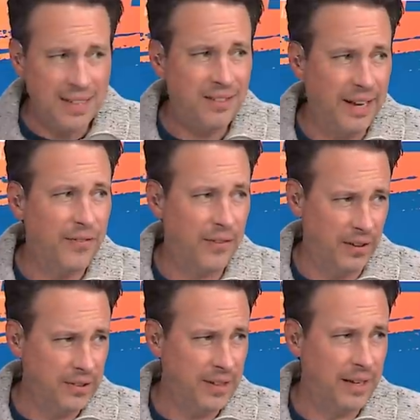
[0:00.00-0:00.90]
said
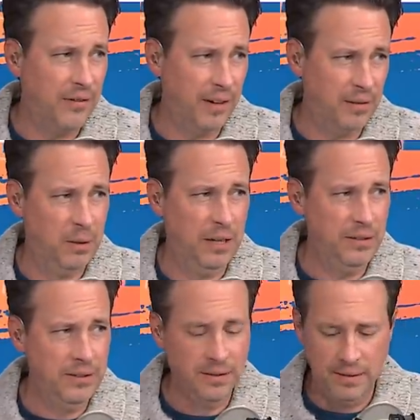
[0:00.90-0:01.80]
first. Thank you very
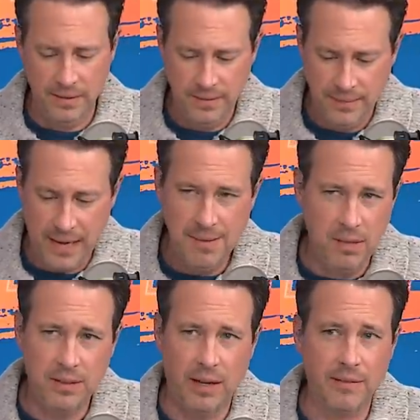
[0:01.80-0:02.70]
much. I'm
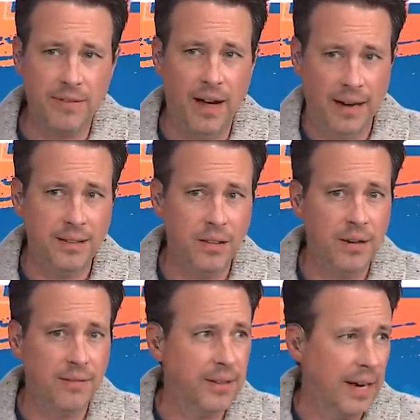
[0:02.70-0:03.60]
hooked on phonics. Don't
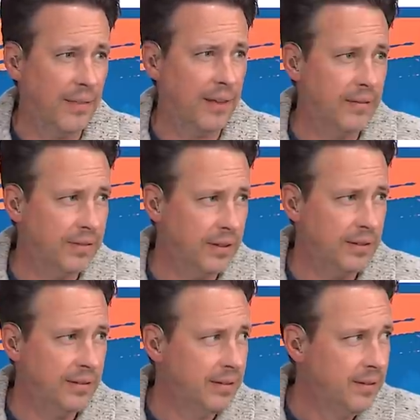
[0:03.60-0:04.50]
ever doubt that,
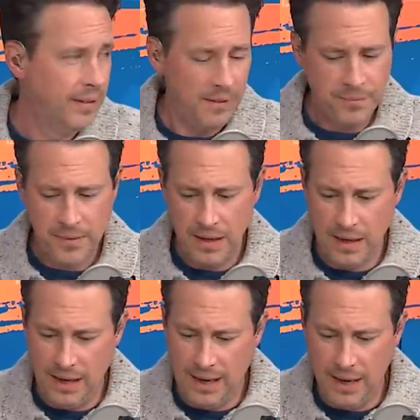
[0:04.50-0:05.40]
folks.
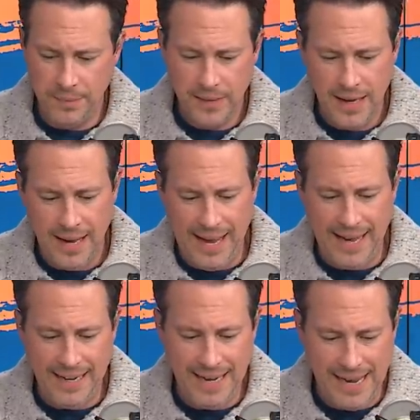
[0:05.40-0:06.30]
Um,
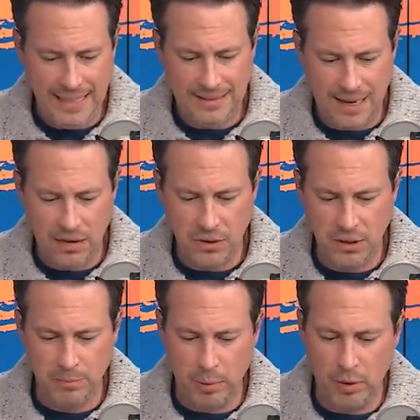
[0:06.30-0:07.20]
at an 8,000
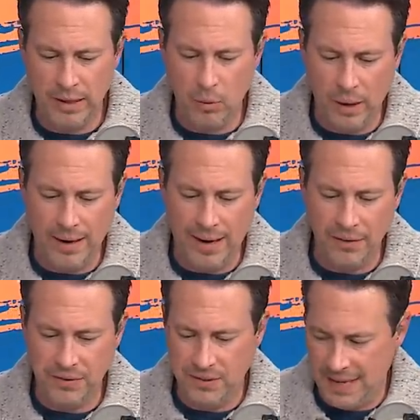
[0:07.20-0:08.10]
employee
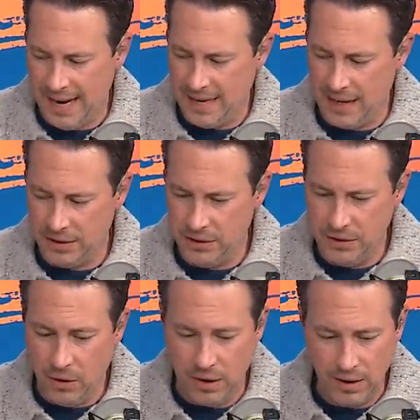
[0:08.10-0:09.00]
warehouse in Staten Island, New
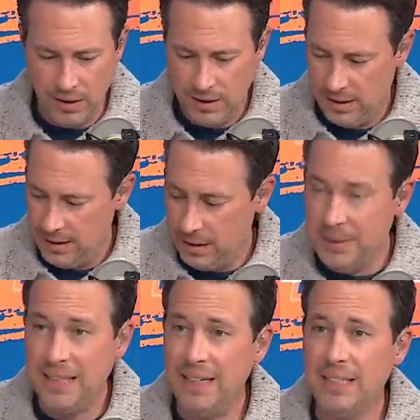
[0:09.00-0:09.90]
York. Now, let
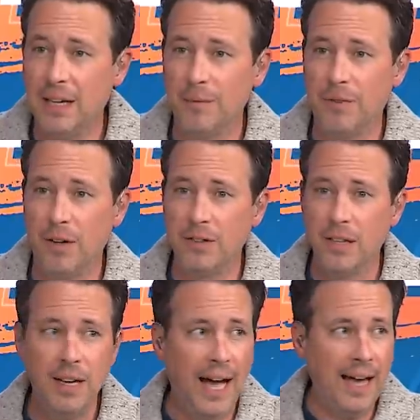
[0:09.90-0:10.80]
me tell you something, folks.
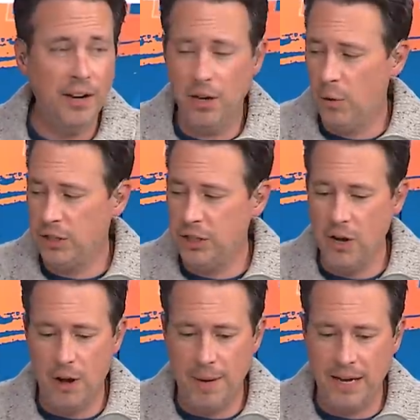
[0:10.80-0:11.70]
I don't know what you
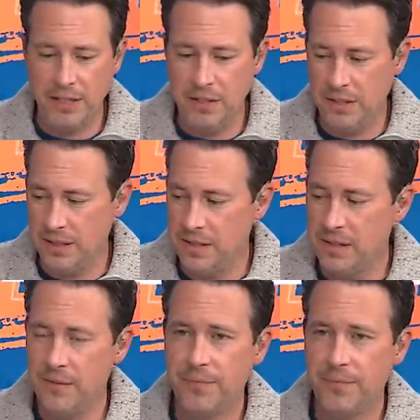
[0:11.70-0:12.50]
know about unions.